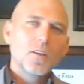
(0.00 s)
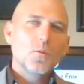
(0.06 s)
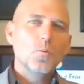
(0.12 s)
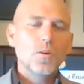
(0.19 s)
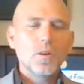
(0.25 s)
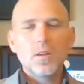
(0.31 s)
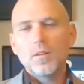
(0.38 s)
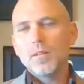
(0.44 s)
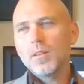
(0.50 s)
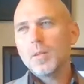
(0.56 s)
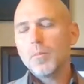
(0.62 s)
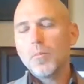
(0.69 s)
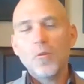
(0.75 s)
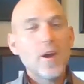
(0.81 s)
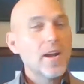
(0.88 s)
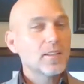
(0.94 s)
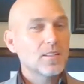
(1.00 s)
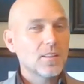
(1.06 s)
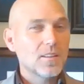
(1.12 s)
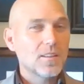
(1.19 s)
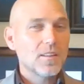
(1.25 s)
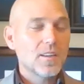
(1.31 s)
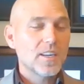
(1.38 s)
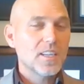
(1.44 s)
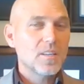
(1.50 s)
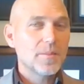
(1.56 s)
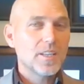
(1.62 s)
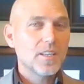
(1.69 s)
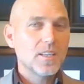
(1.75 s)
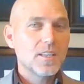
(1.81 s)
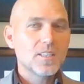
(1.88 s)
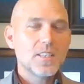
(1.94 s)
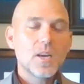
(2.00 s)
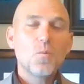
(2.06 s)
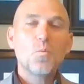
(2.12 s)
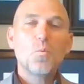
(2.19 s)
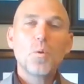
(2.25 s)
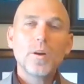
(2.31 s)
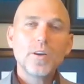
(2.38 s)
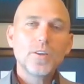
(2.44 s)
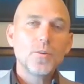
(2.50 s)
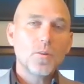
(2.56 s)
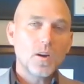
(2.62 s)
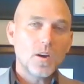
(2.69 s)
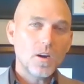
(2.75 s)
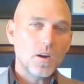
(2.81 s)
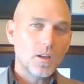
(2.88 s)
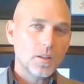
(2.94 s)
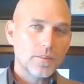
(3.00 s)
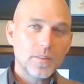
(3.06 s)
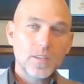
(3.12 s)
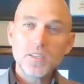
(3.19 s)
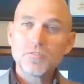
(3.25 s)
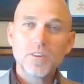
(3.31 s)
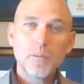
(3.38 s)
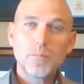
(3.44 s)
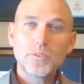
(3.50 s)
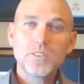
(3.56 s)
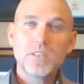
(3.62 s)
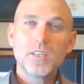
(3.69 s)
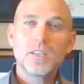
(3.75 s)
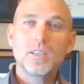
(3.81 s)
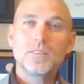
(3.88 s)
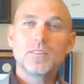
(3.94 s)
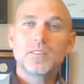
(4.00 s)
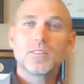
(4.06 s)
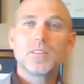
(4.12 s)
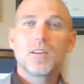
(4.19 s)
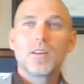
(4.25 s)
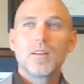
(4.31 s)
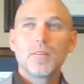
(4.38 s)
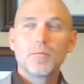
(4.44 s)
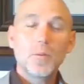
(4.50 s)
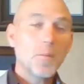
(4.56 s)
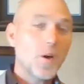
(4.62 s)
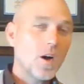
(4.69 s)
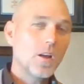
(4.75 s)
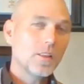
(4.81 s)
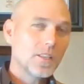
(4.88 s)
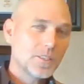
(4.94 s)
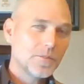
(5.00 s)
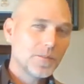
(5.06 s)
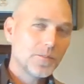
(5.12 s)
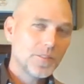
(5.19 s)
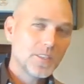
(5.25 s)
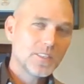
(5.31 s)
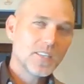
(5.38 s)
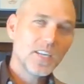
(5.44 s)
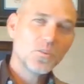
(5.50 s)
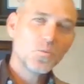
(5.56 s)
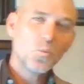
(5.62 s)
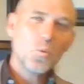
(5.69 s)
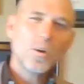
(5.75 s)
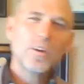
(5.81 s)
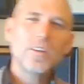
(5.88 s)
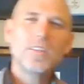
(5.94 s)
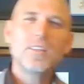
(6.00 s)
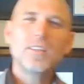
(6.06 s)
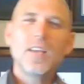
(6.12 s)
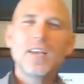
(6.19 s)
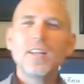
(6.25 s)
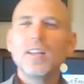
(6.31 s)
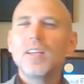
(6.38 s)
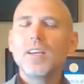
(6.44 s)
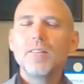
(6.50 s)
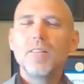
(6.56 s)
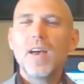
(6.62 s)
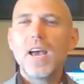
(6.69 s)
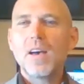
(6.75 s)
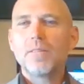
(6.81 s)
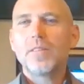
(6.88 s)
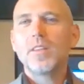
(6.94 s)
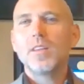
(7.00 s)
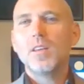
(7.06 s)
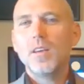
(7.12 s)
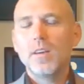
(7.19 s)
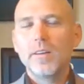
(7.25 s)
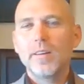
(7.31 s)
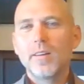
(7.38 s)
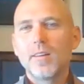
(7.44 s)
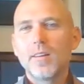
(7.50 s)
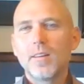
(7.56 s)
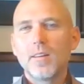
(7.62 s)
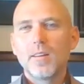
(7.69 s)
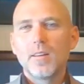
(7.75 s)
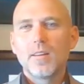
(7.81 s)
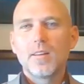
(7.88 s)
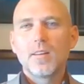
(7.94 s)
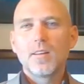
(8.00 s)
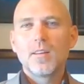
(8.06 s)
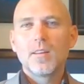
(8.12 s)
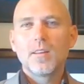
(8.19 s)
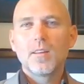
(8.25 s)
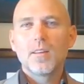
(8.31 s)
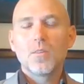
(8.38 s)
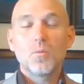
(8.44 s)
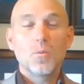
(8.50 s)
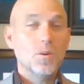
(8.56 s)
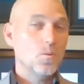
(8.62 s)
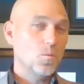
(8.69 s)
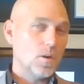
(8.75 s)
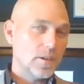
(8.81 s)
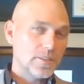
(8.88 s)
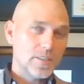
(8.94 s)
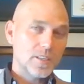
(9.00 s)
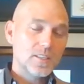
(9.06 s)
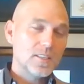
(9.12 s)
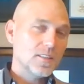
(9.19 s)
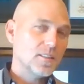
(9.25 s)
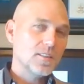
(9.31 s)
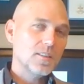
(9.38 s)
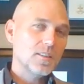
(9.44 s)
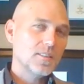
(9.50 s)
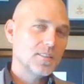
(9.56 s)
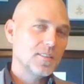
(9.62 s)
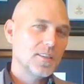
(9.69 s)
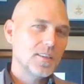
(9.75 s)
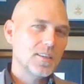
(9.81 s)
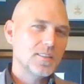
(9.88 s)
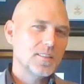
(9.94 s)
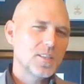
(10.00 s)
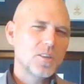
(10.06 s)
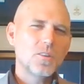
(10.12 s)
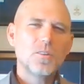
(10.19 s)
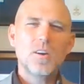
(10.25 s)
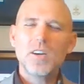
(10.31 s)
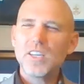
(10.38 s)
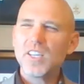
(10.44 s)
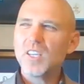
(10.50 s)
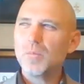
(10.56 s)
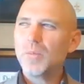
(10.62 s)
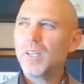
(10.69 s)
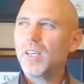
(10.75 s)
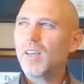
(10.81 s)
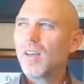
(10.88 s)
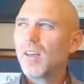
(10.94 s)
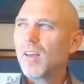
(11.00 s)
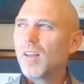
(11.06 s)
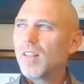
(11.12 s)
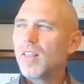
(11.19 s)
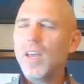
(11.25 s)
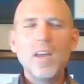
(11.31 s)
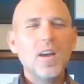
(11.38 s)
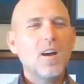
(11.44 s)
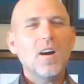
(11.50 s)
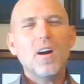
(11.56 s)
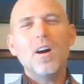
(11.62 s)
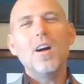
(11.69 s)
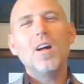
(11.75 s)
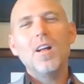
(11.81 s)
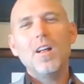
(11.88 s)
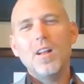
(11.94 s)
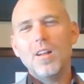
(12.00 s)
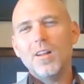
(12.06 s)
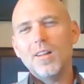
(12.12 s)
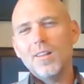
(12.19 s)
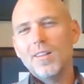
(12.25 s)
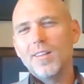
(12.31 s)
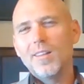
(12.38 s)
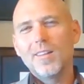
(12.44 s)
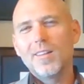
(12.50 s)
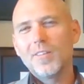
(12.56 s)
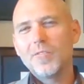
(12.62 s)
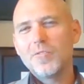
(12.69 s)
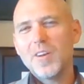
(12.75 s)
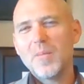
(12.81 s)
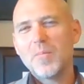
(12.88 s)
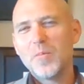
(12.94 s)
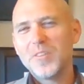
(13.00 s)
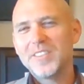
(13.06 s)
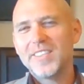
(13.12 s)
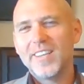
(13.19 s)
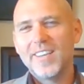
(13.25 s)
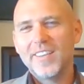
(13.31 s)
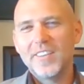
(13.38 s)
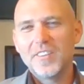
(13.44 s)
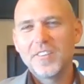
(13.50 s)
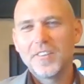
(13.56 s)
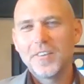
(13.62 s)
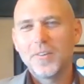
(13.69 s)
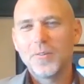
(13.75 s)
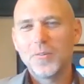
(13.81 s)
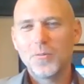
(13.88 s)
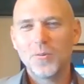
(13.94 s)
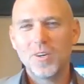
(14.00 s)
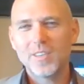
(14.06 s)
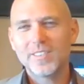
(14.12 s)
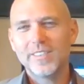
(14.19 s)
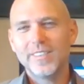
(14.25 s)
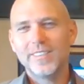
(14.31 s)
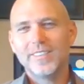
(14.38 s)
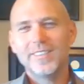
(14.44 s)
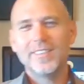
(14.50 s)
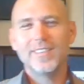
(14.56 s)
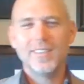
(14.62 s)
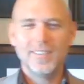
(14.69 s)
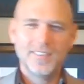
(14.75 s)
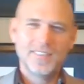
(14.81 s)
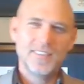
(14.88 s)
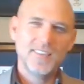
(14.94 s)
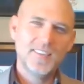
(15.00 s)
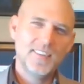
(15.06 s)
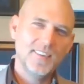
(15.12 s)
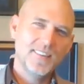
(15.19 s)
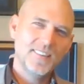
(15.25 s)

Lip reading: well, the practical argument is that where do all of these representatives from all these 50 states, where do they live half the year? Well, Washington, D.C. So arguably, they all represent Washington, D.C.